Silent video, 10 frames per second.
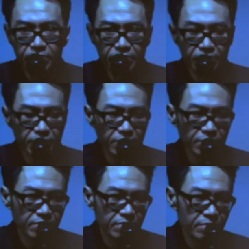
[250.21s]

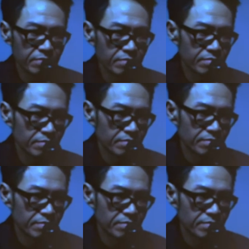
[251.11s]

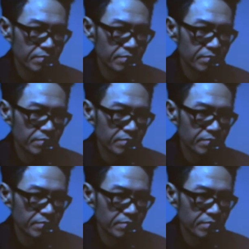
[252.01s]
Nothing is said.